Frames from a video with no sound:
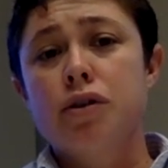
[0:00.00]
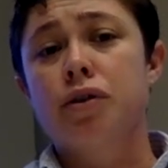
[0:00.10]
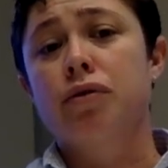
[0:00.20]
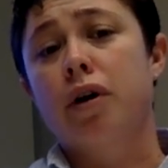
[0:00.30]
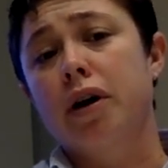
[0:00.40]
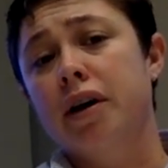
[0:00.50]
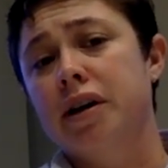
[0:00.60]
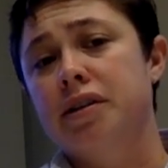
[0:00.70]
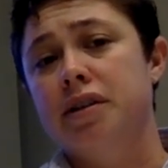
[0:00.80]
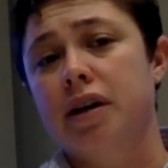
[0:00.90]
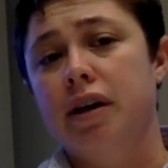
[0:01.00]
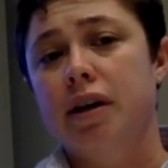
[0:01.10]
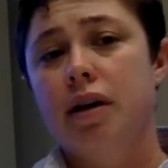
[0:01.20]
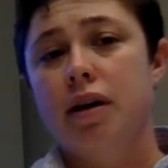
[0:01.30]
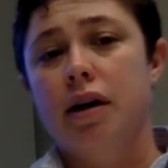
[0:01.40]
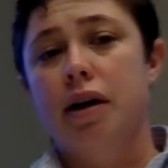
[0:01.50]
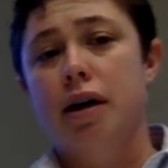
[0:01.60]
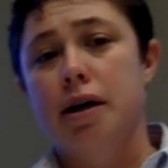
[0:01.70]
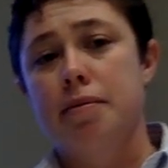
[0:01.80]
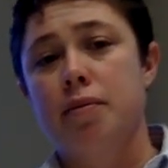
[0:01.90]
So for our case study,
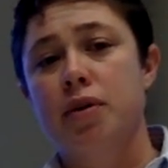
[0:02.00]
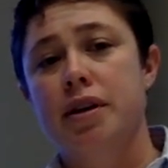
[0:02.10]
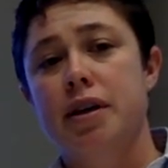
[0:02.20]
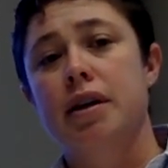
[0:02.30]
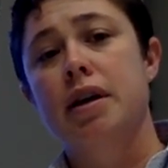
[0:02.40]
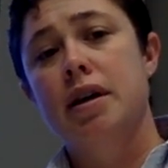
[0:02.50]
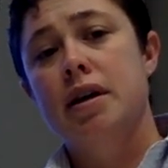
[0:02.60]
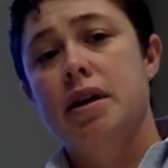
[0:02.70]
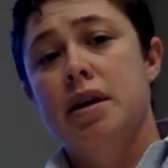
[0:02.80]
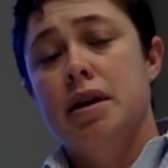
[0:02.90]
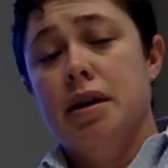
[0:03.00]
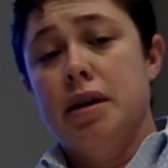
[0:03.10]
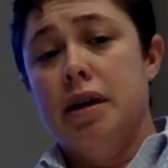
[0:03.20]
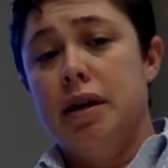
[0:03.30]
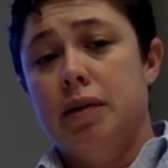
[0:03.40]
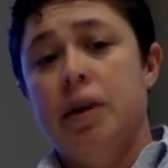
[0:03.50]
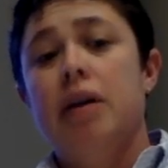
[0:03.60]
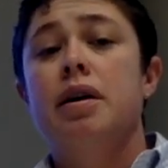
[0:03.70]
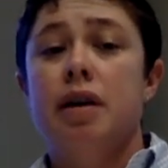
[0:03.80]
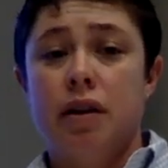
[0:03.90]
I
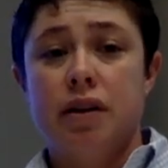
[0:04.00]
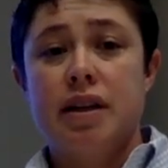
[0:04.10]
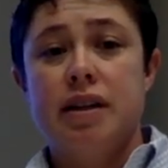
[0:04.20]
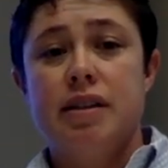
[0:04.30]
looked at a